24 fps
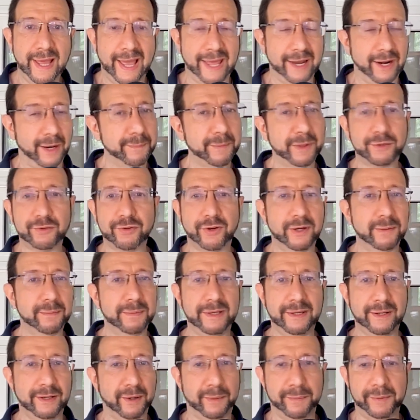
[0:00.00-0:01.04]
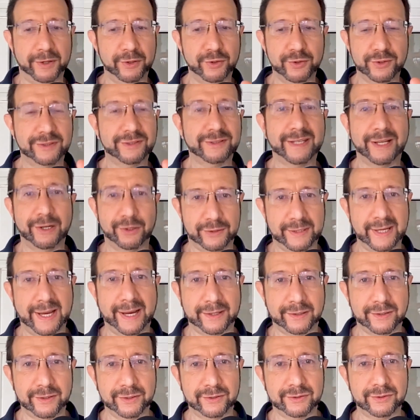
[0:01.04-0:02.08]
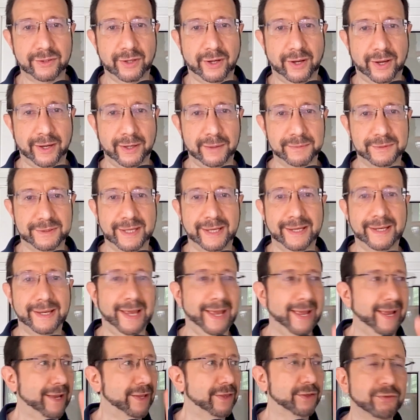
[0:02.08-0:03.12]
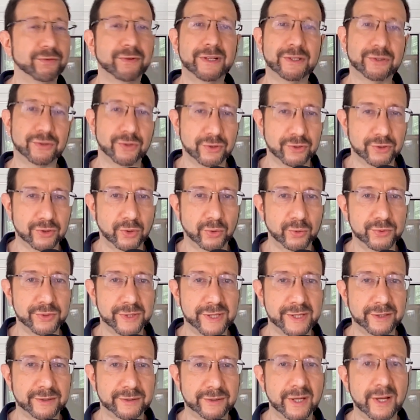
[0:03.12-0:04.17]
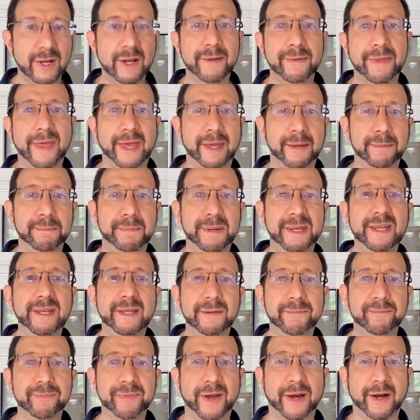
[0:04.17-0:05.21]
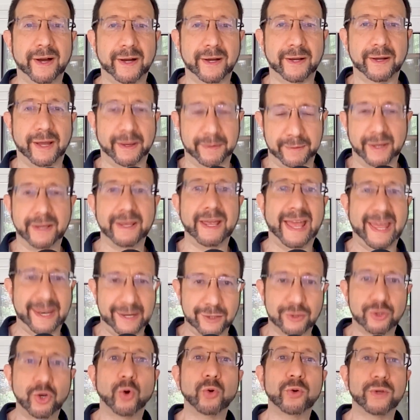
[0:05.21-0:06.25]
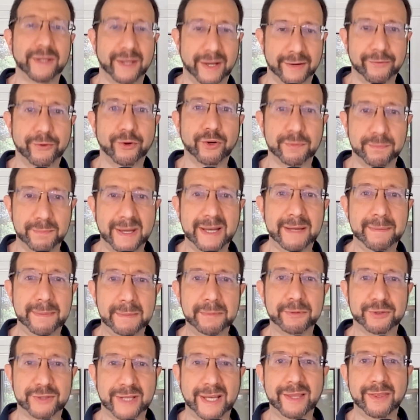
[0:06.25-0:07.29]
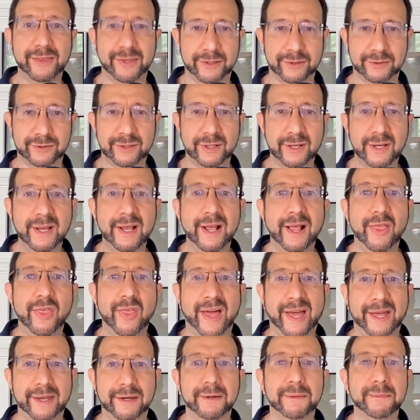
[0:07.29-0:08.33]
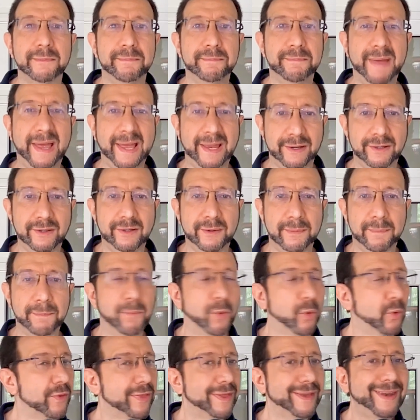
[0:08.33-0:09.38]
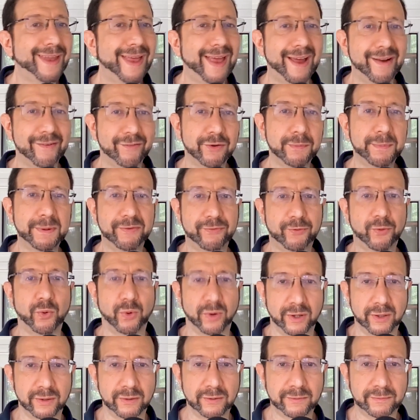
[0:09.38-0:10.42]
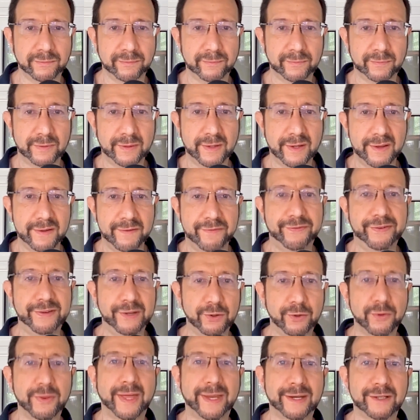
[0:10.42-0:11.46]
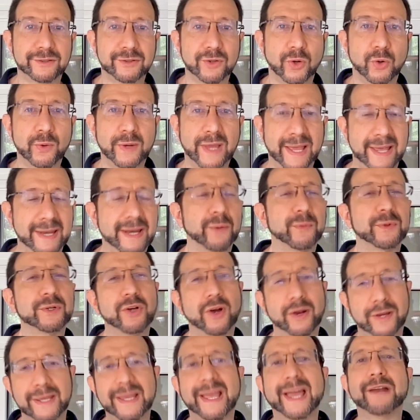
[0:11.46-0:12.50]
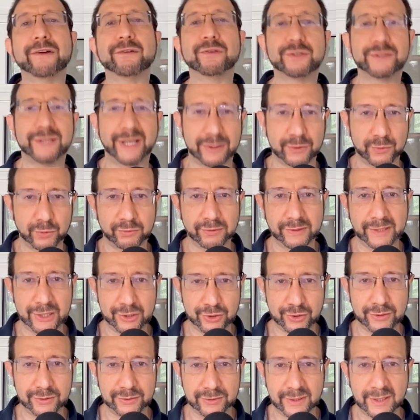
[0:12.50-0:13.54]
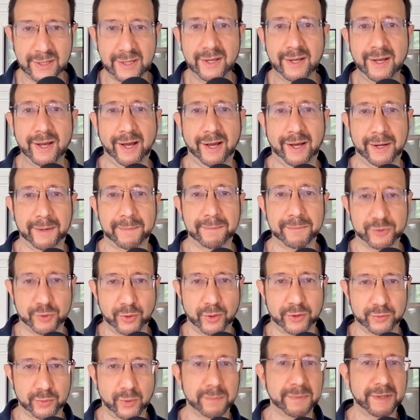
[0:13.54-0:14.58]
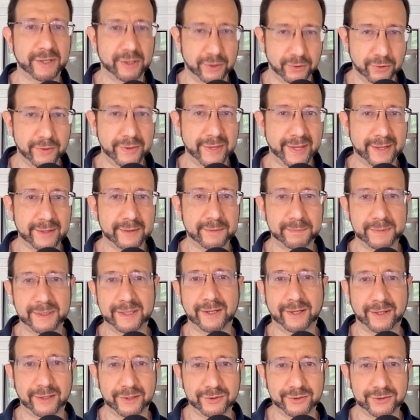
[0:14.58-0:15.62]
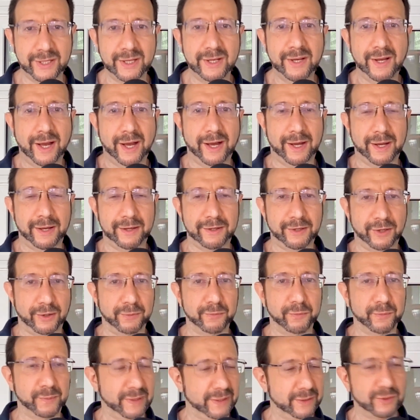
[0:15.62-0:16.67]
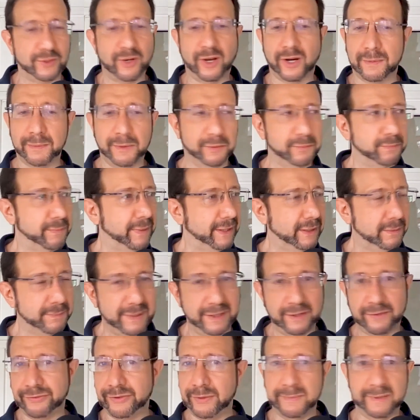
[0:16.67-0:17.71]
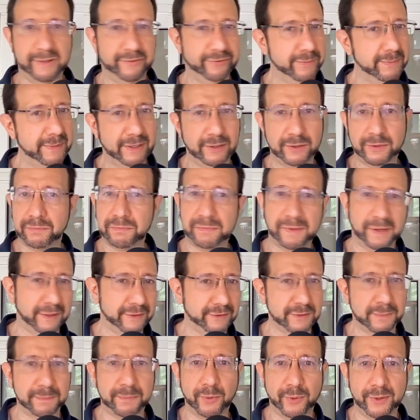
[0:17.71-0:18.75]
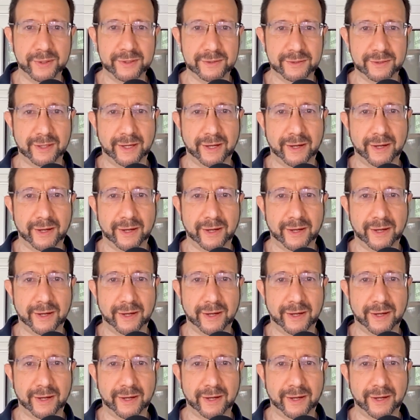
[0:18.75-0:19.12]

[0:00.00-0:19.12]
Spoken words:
And I'm not trying to be, I'm not using scare tactics. I am saying A, research shows this, and B, anecdotally, I've heard many people saying this, that men more than ever before feel that it's okay. And now we're talking heterosexual relations. So I just want to be clear on that because, we can talk about male, male, female, female at some point.